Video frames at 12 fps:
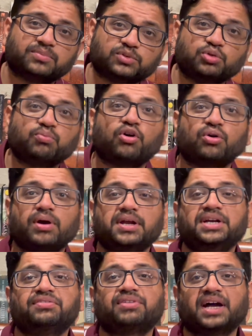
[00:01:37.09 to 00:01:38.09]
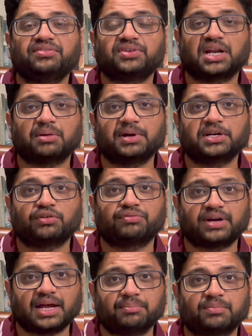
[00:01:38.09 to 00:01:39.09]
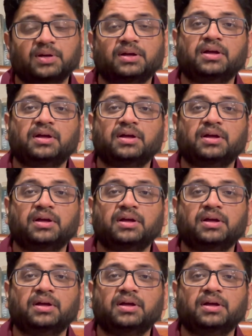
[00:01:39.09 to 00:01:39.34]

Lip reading: tomorrow I need 5 terabyte of RAM.